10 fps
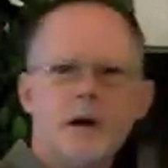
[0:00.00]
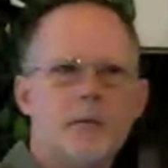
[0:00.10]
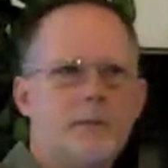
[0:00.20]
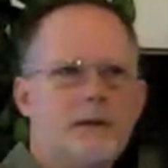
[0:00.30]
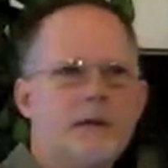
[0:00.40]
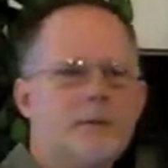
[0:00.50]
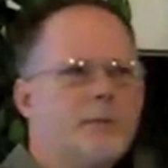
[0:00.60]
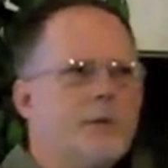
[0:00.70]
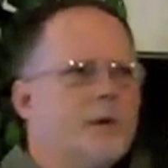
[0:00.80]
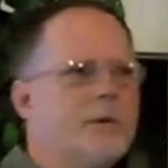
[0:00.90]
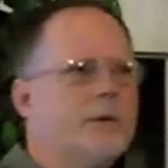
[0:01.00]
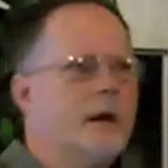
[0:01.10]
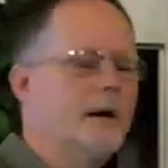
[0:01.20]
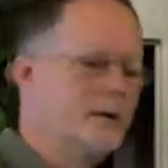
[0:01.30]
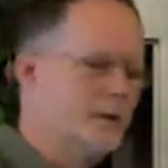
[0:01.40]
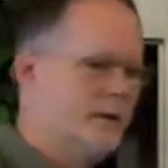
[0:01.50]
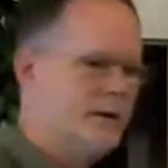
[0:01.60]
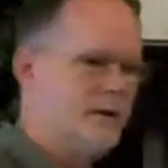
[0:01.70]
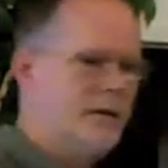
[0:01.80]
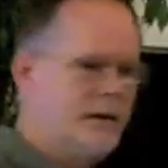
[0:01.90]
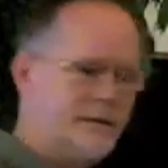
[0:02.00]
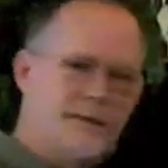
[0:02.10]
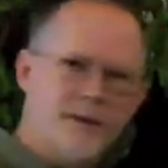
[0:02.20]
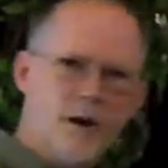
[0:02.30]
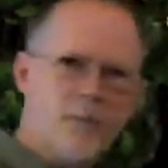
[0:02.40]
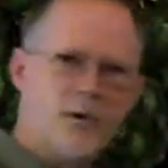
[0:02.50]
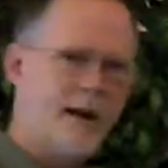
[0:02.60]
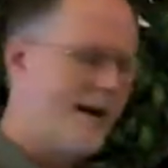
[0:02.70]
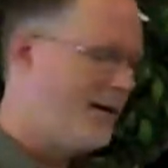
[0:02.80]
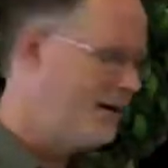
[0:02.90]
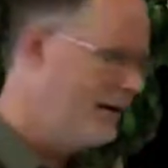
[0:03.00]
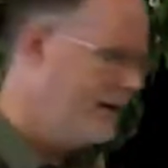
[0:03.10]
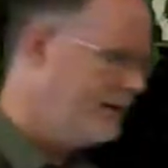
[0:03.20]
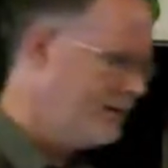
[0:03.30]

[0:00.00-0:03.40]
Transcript: not completely removed in order to lift the fall board out.